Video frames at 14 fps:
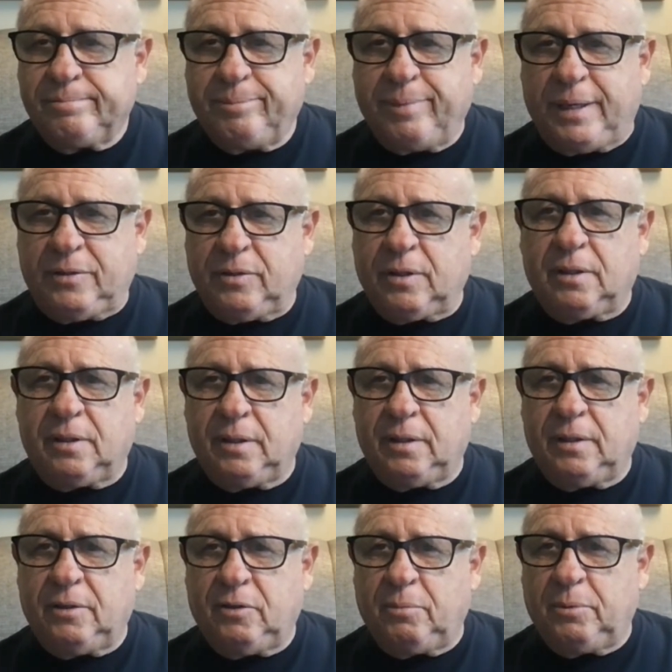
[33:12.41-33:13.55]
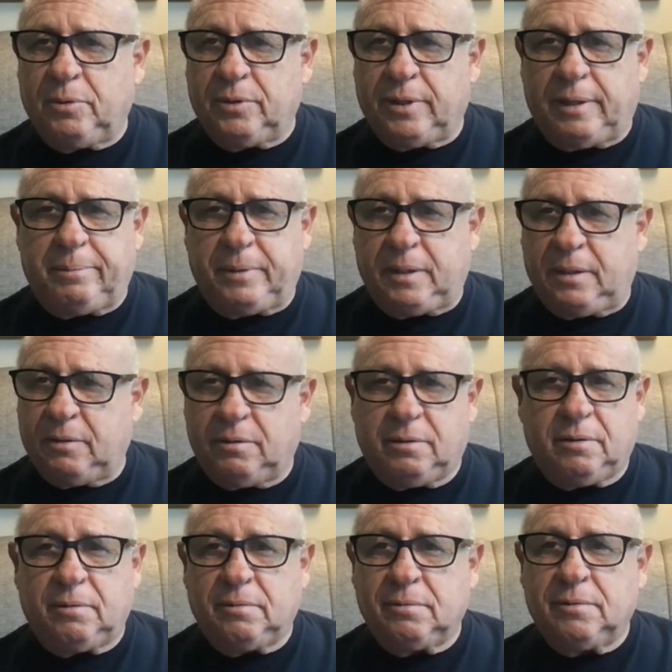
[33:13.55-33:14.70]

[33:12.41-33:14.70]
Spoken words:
Basically, Homo sapiens,